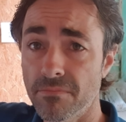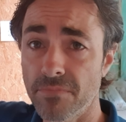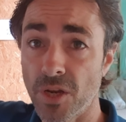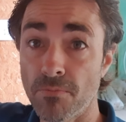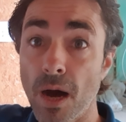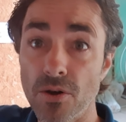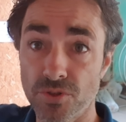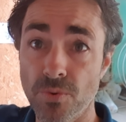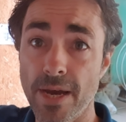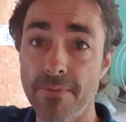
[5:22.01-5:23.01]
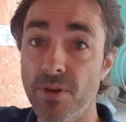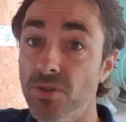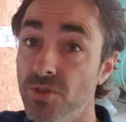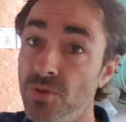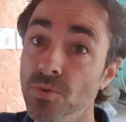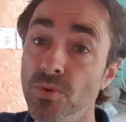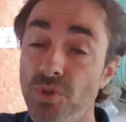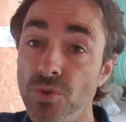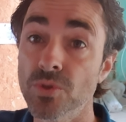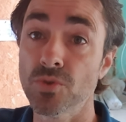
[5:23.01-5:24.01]
you know, miles away, because you will
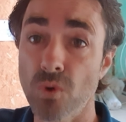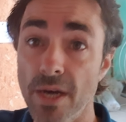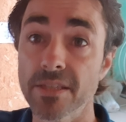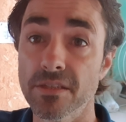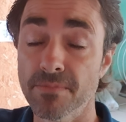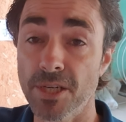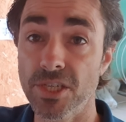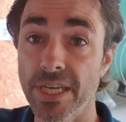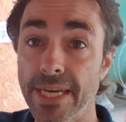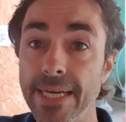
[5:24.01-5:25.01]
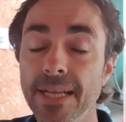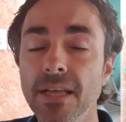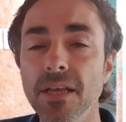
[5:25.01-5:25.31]
use twice as much gear.